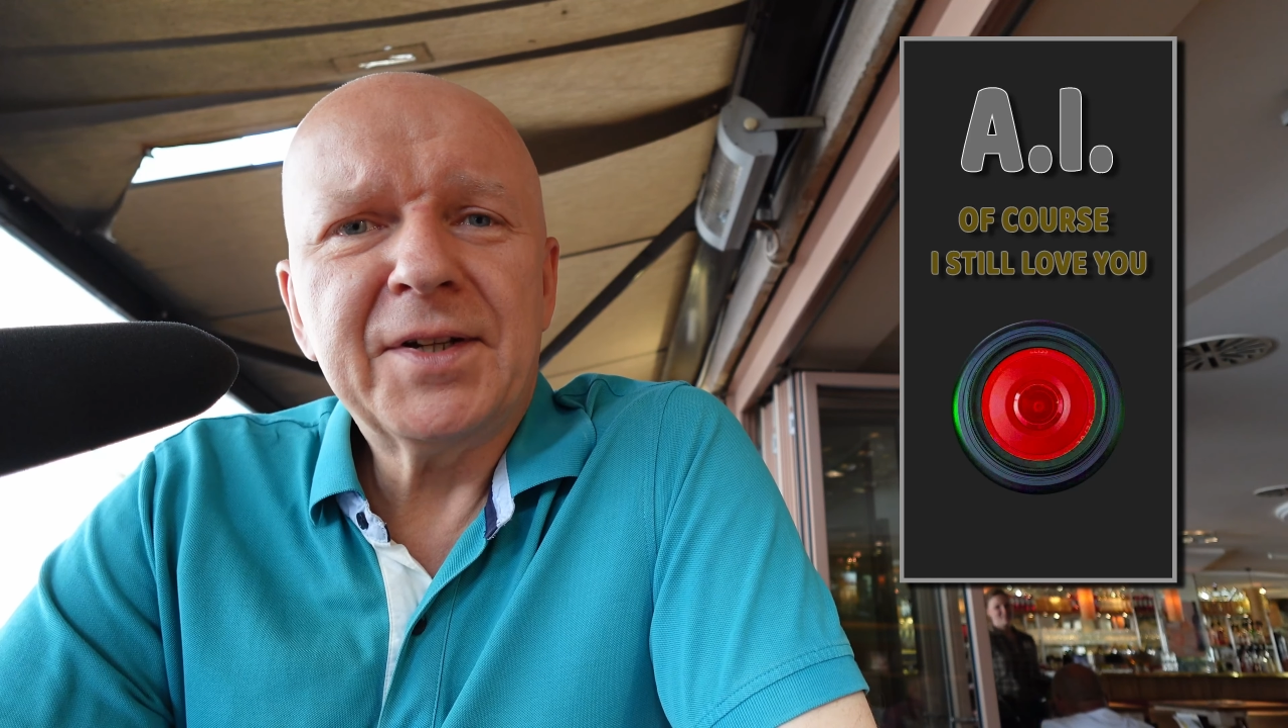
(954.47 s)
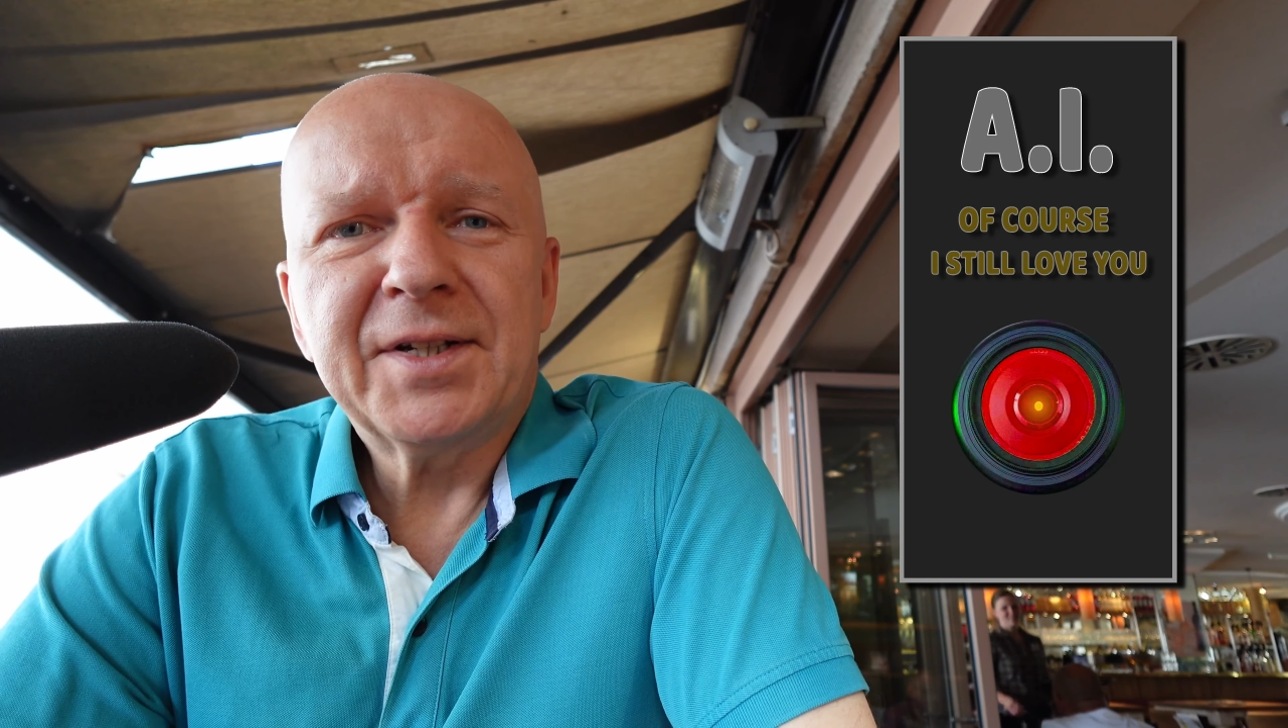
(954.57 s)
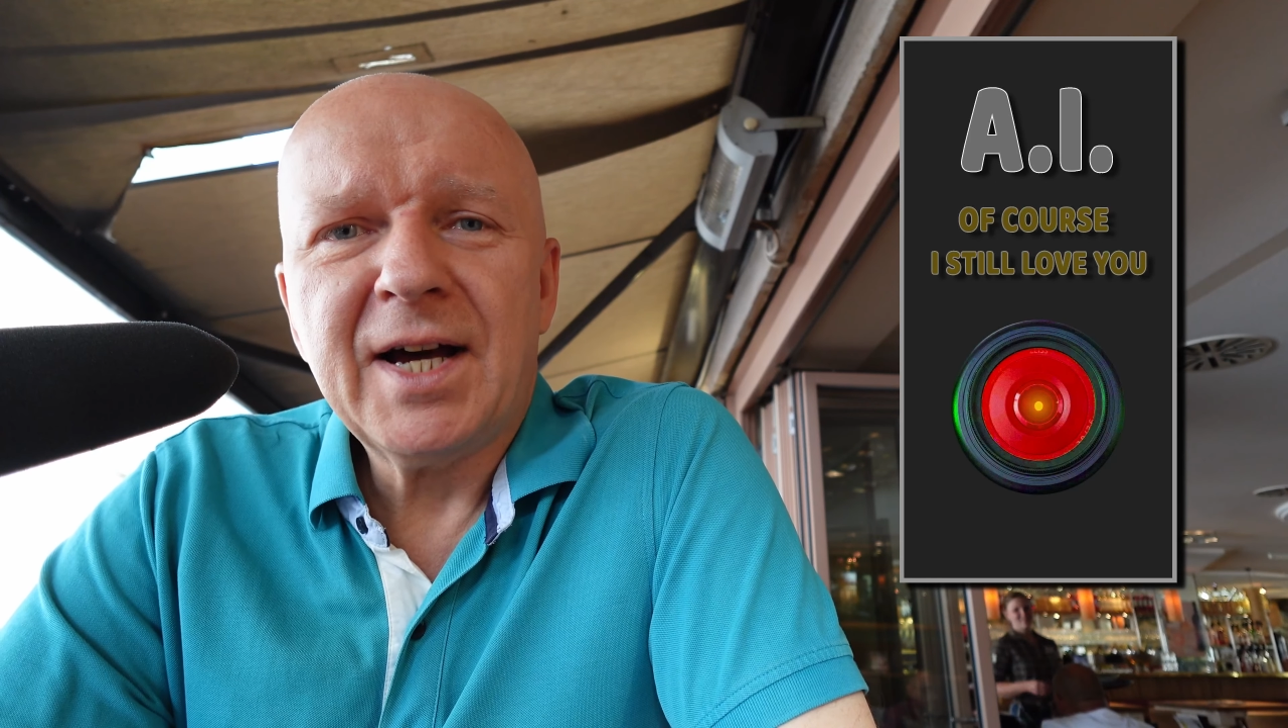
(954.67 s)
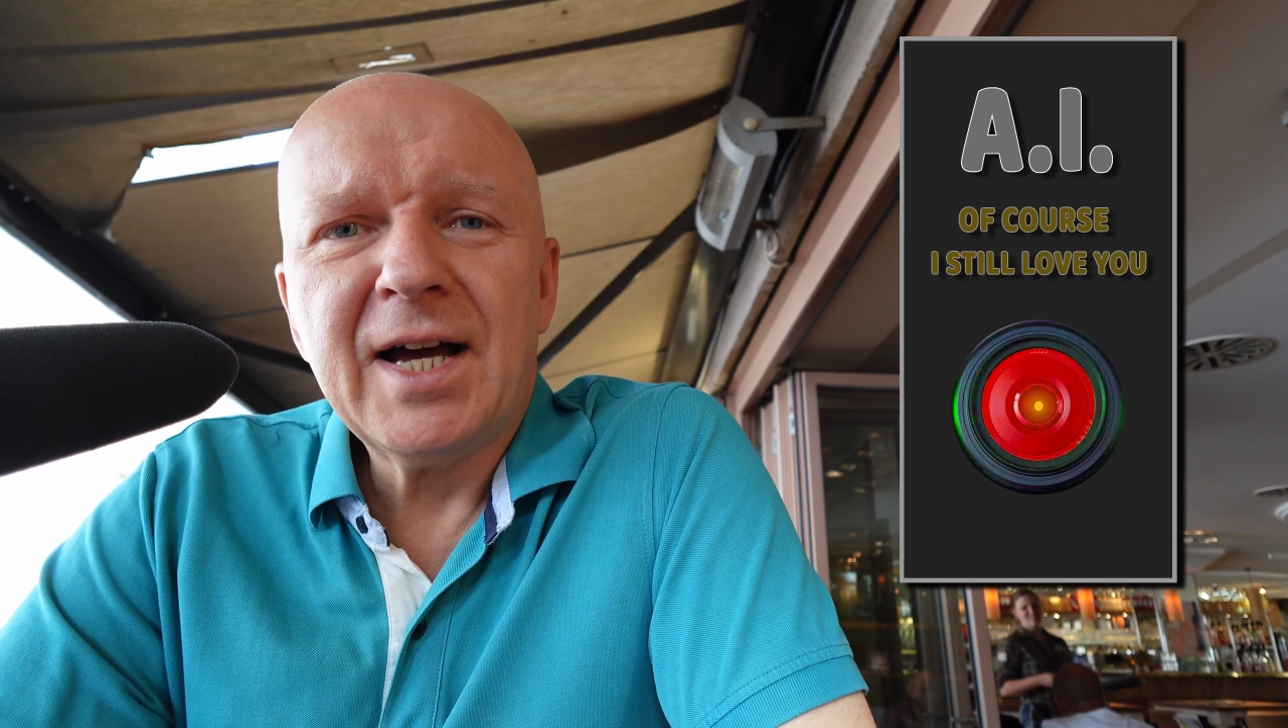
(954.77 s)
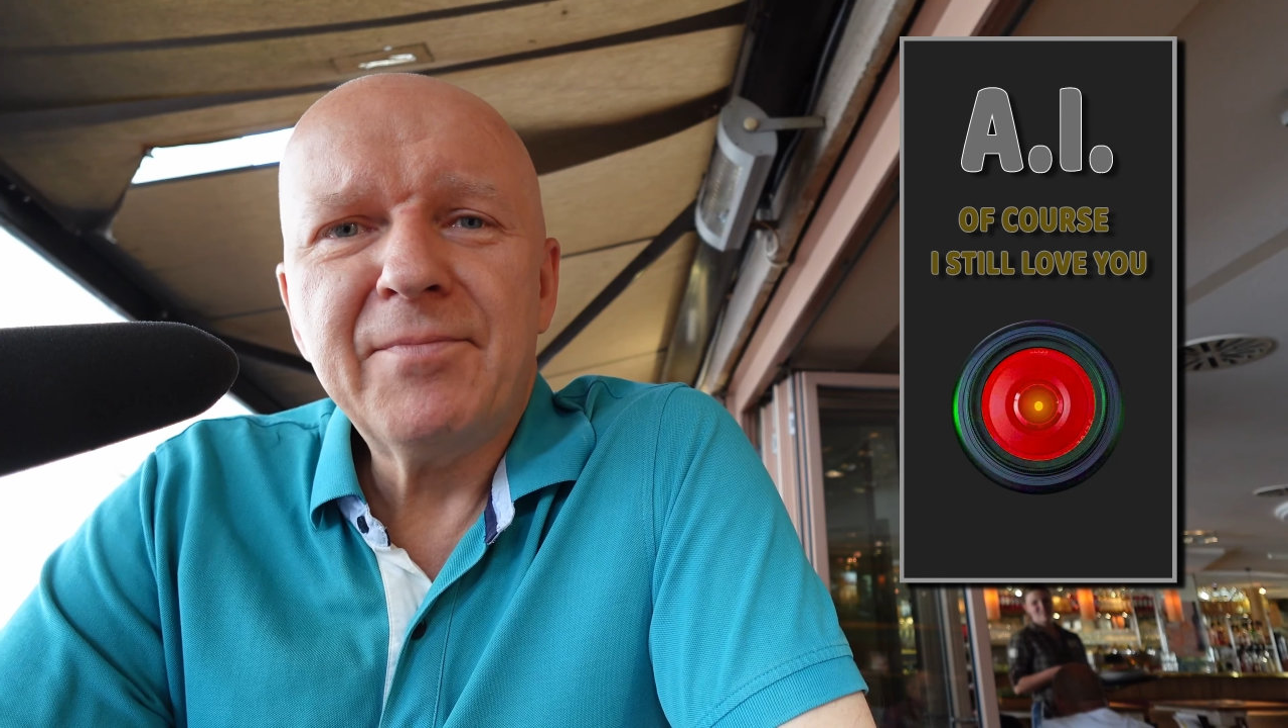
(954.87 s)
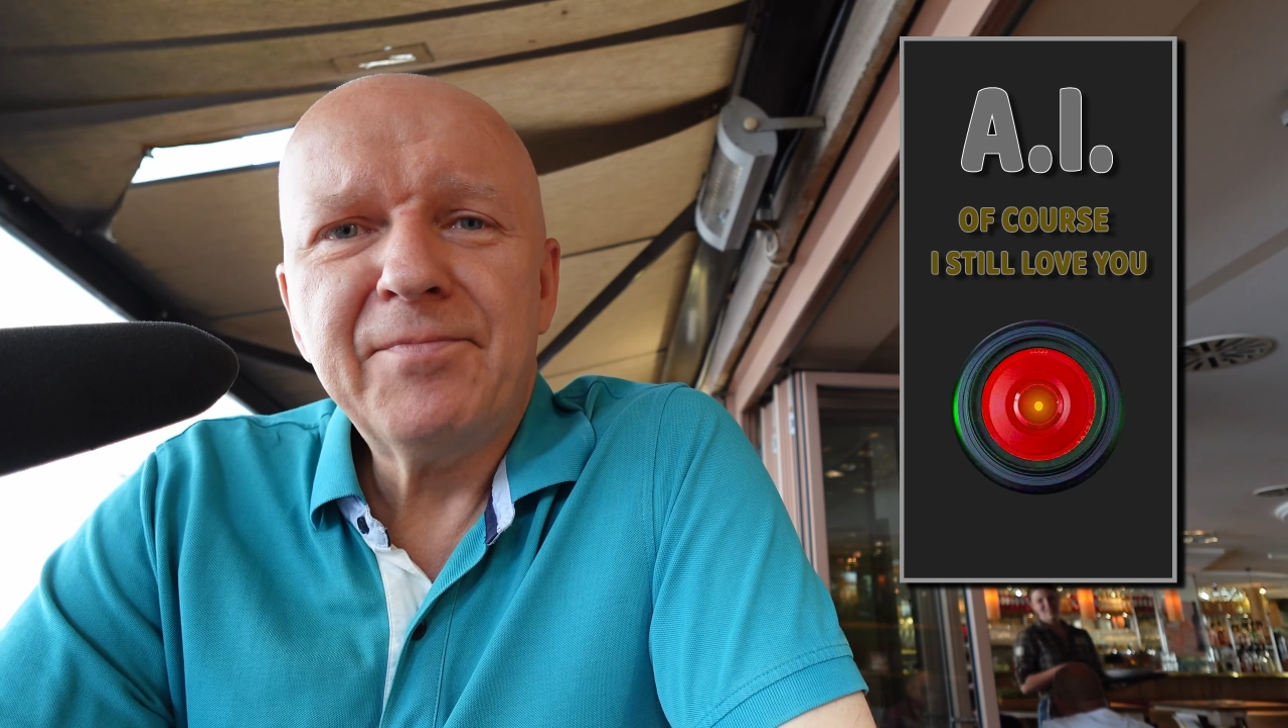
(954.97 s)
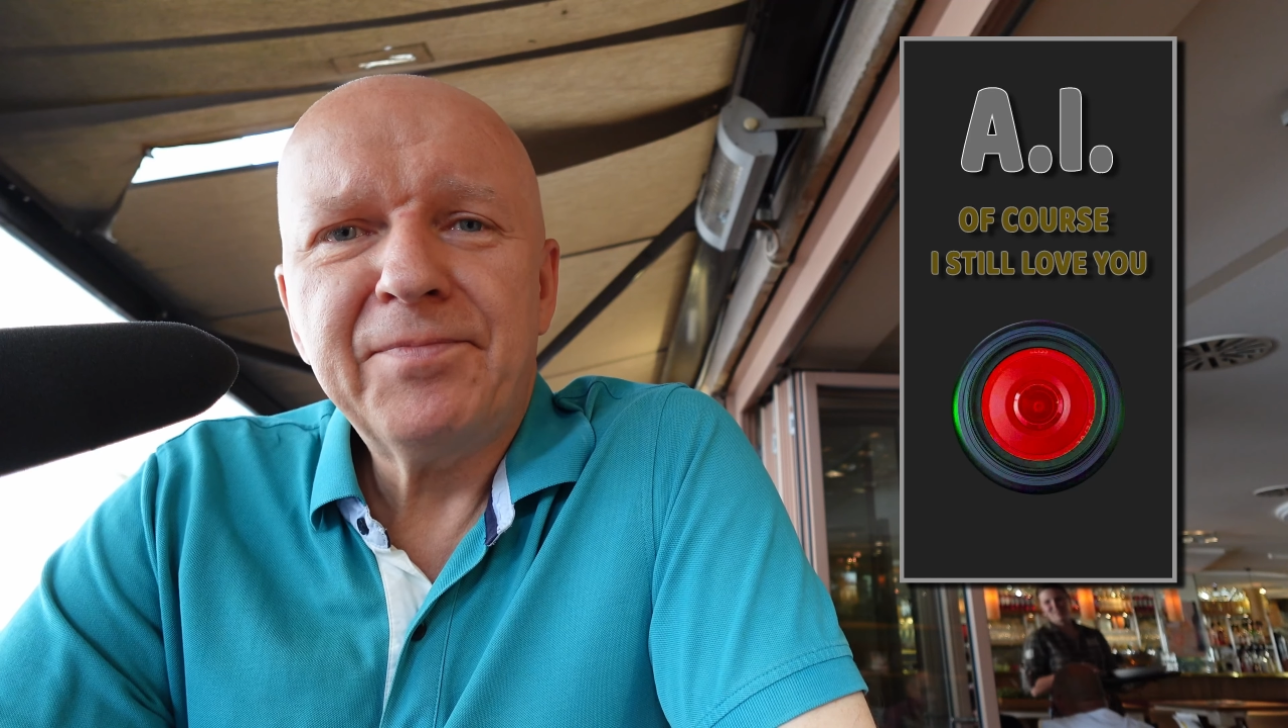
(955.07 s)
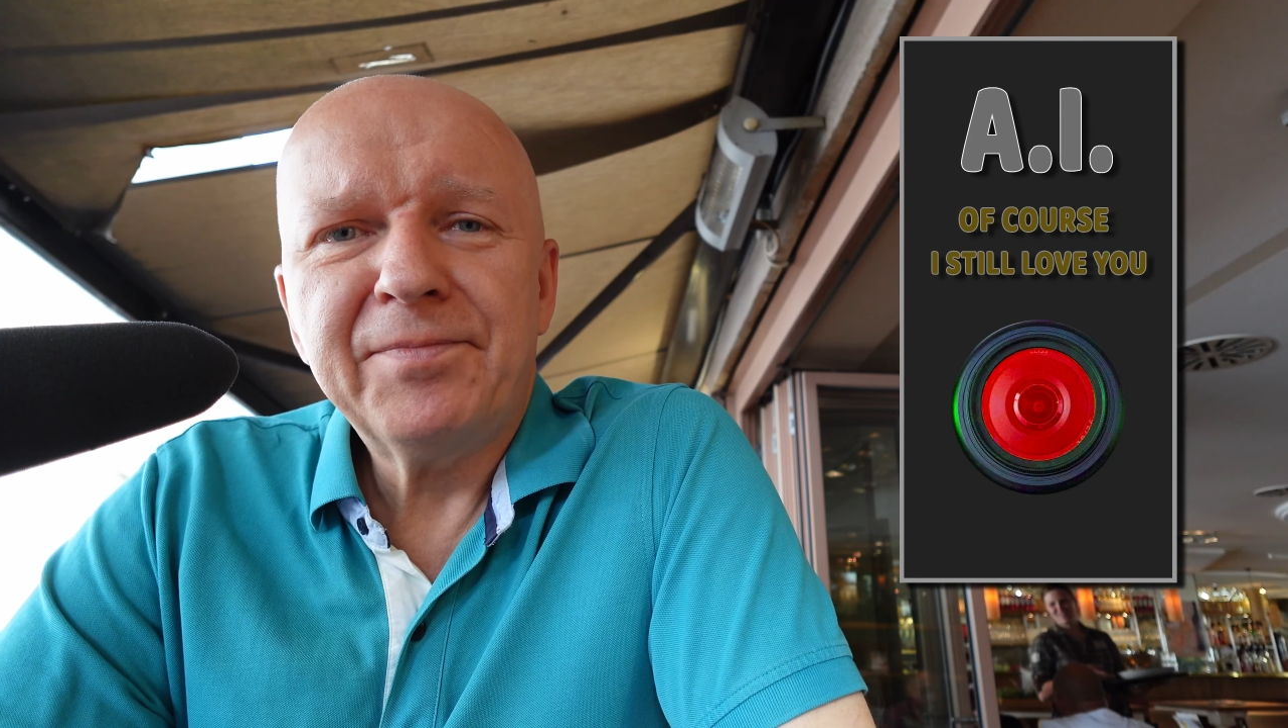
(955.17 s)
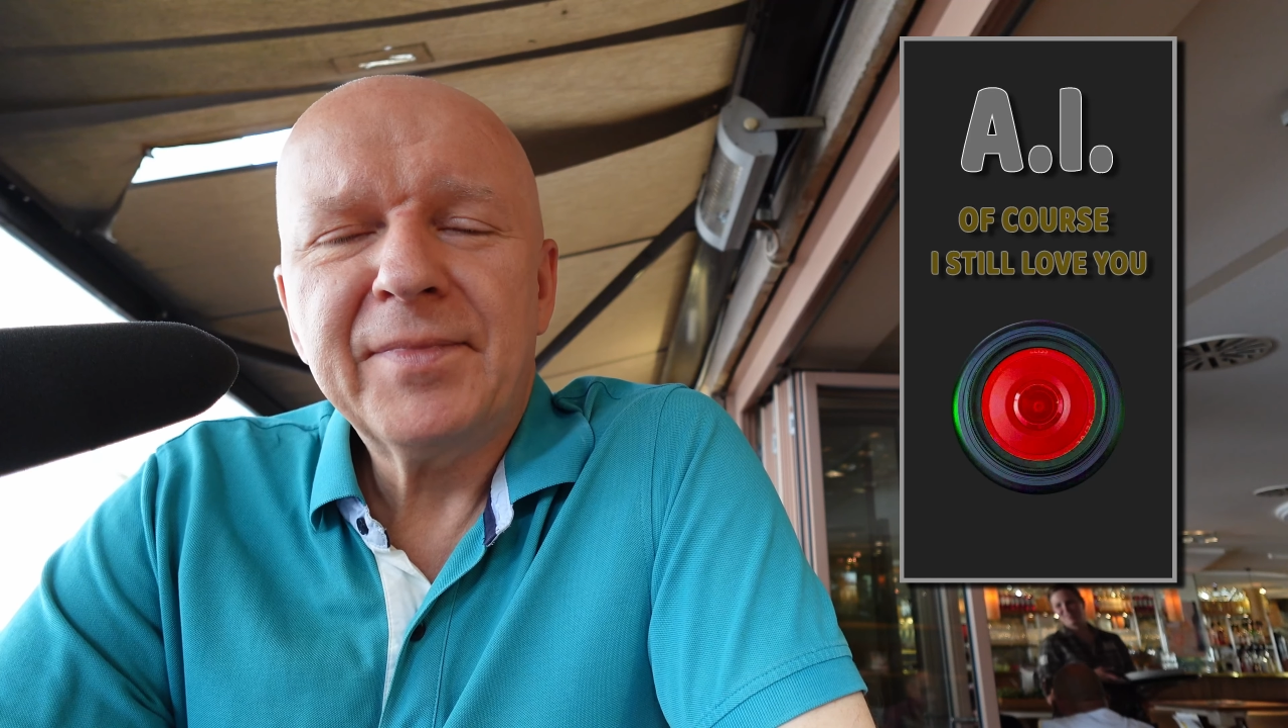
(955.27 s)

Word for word: time,